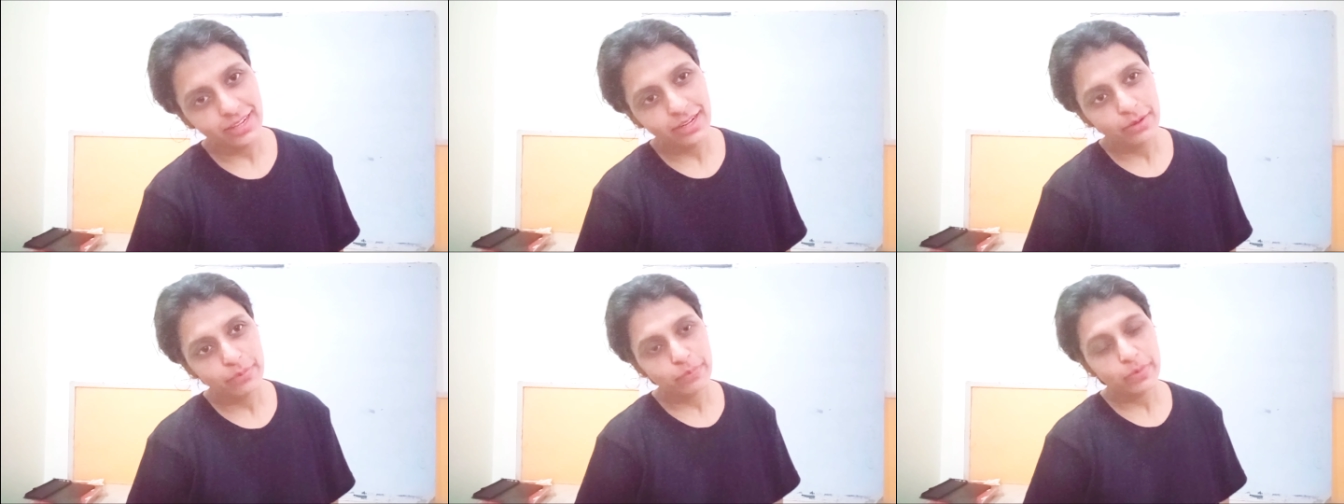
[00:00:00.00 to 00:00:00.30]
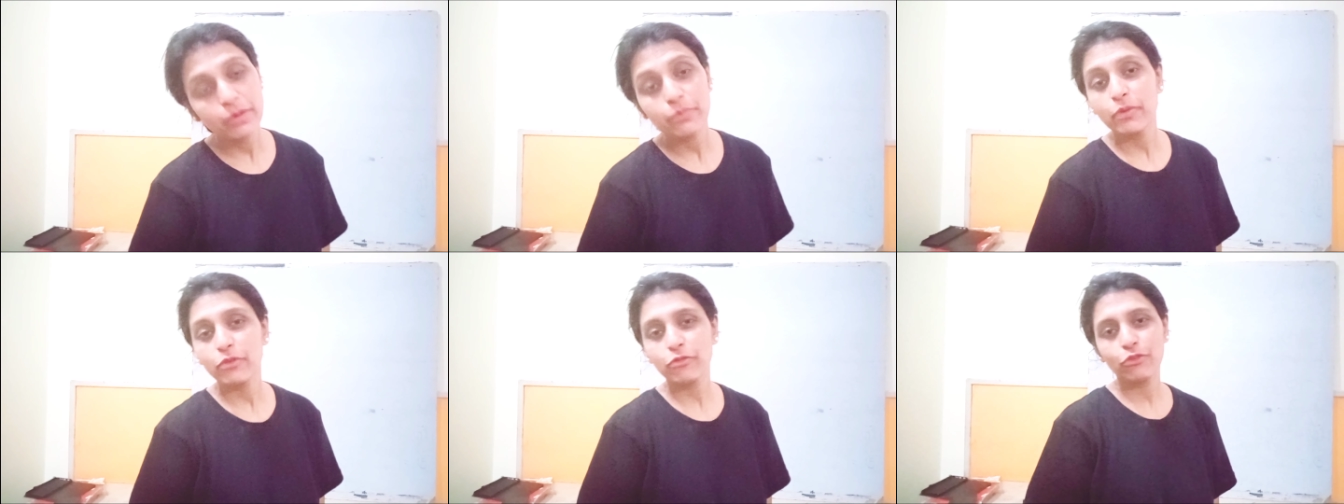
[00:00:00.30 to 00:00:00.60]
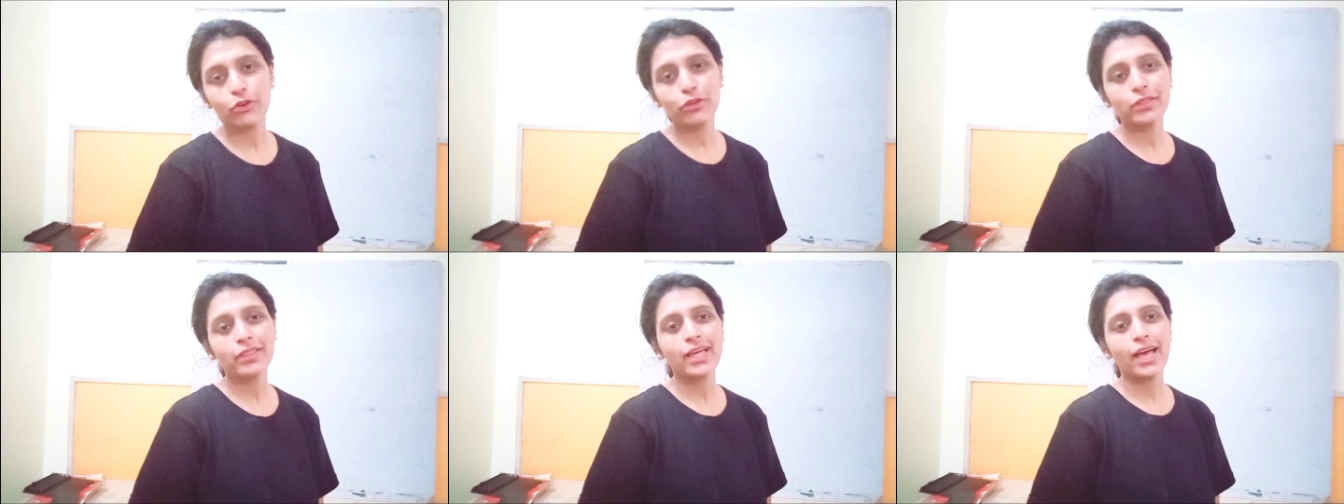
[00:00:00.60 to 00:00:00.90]
but before
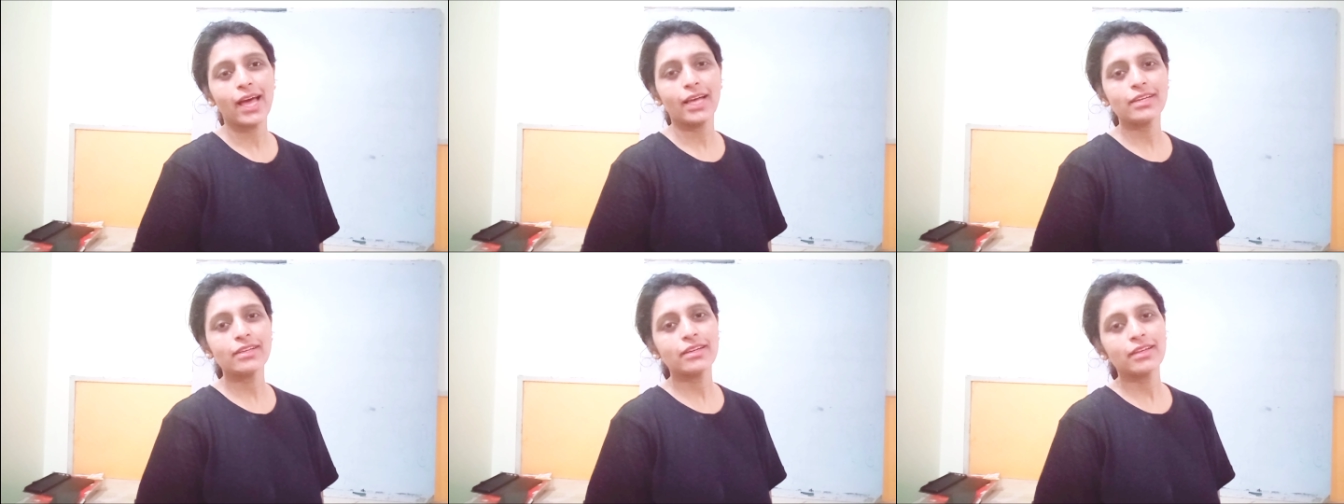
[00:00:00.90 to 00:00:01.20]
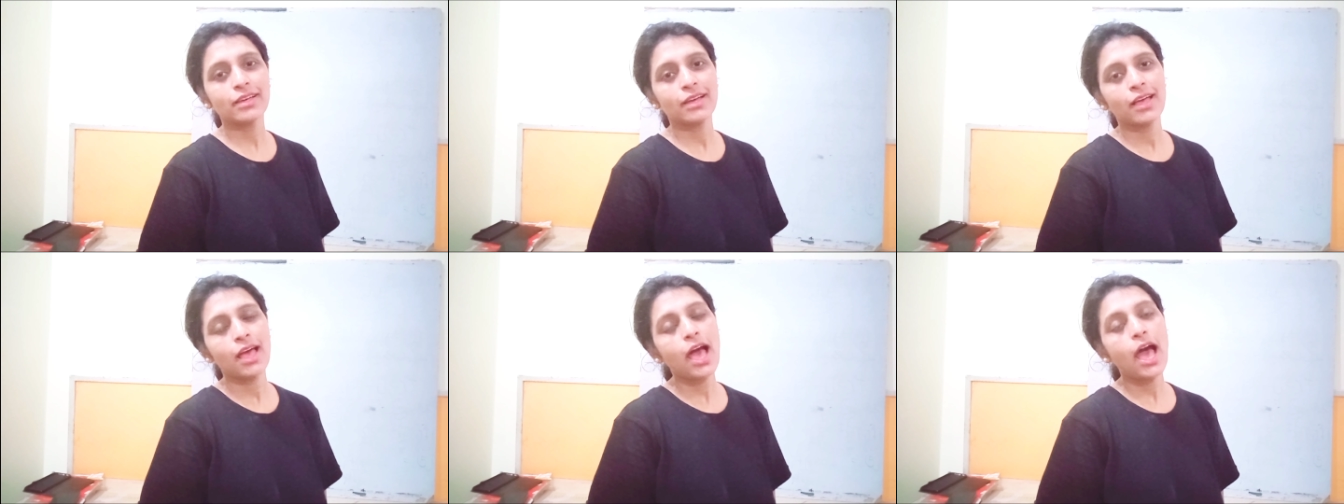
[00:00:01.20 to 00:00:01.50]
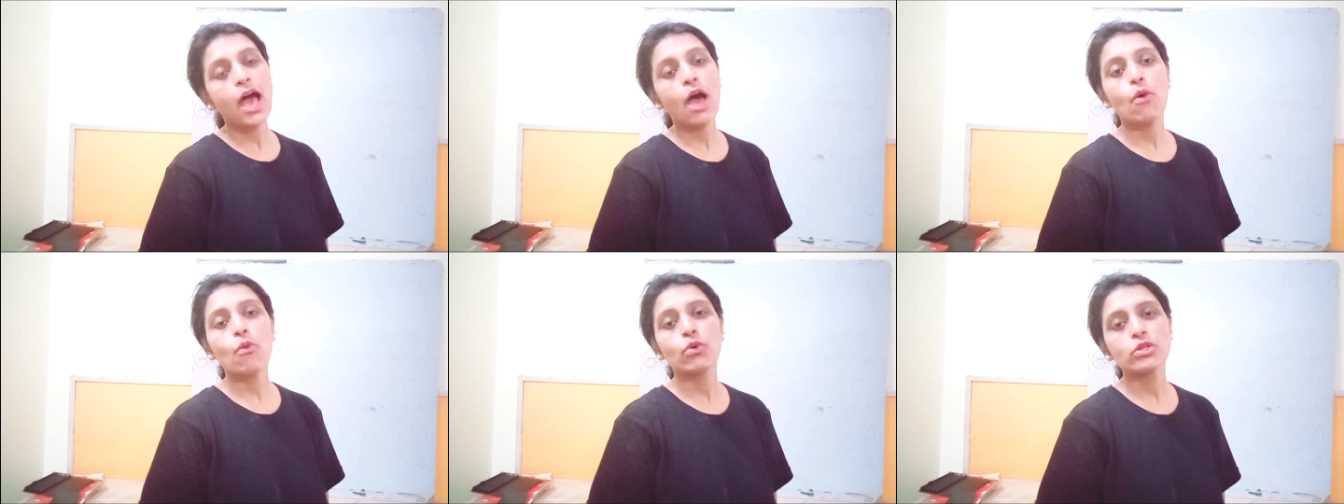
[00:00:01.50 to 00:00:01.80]
that I
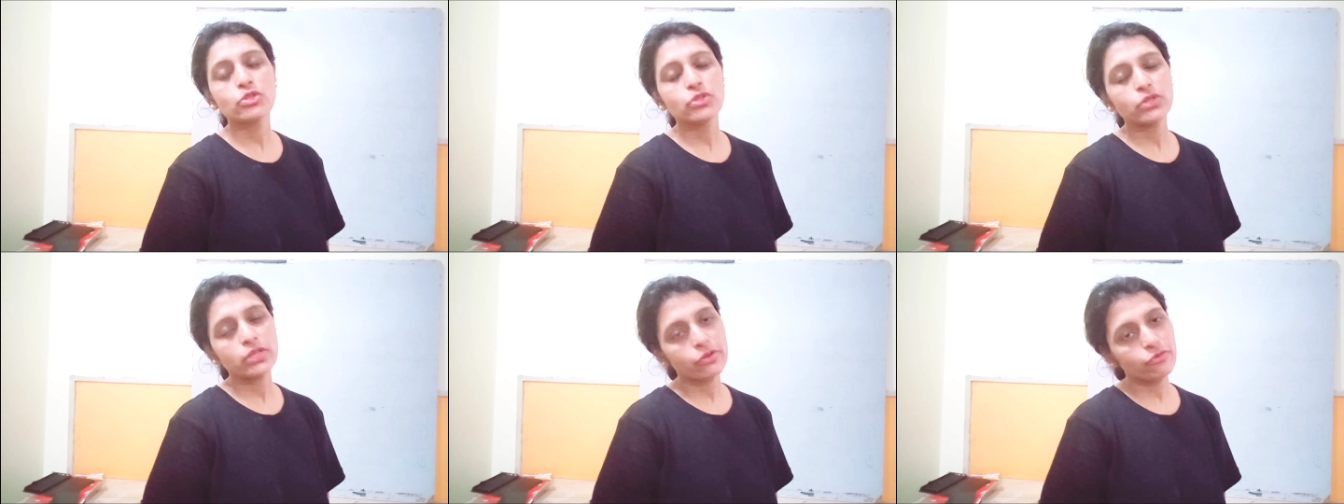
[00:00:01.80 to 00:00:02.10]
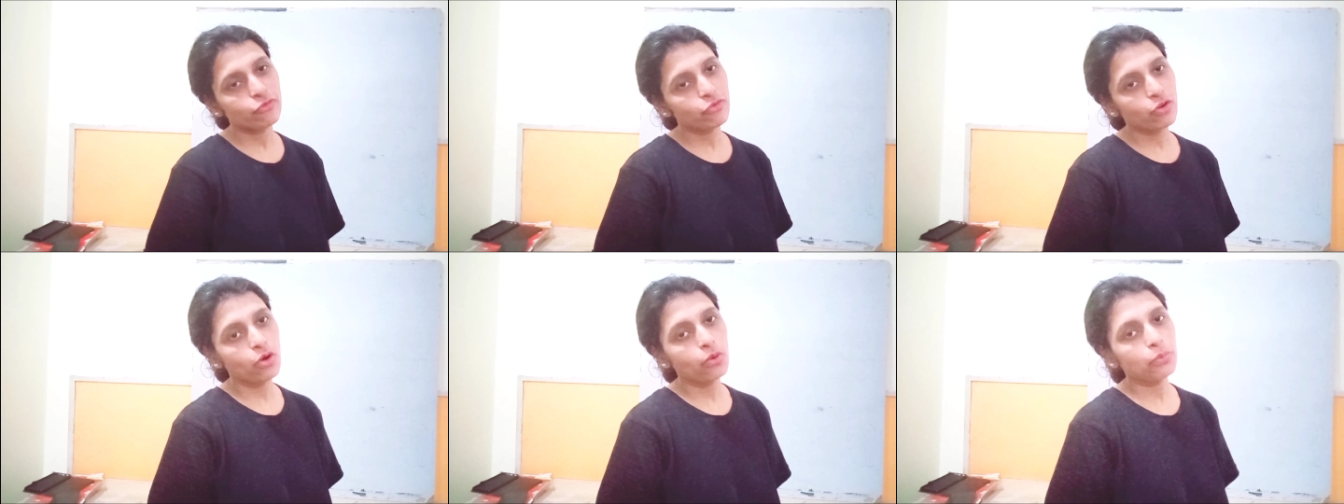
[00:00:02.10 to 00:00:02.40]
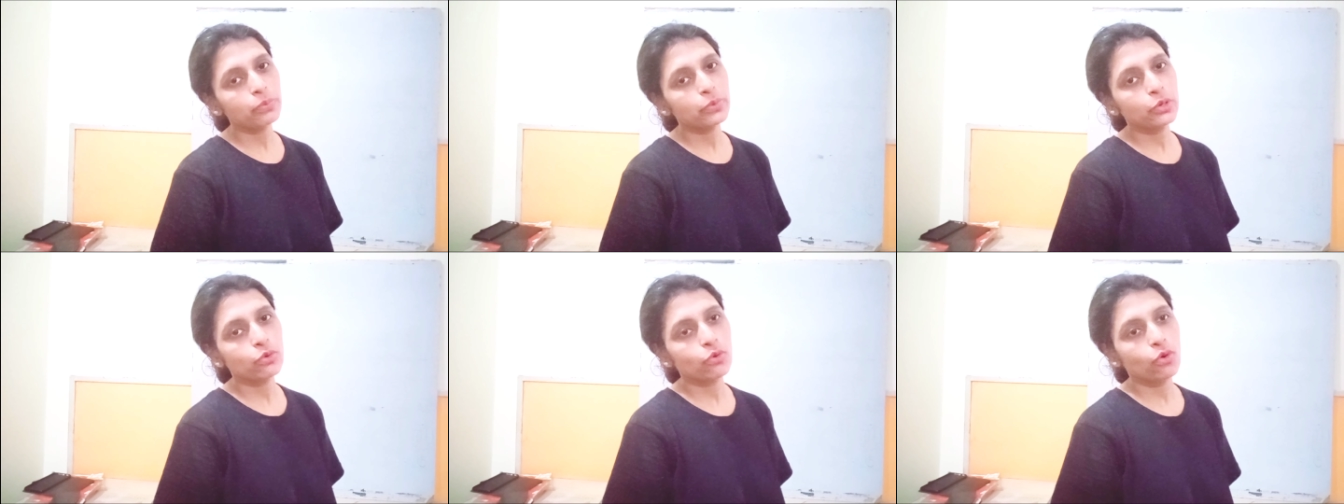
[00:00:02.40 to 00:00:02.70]
want to inform
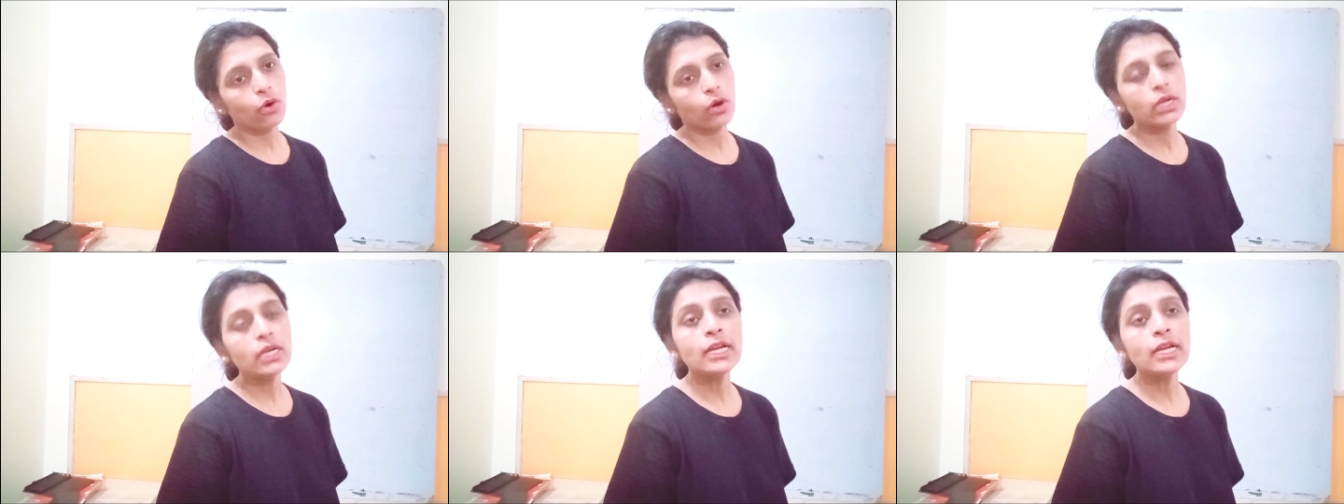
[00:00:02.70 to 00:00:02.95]
you all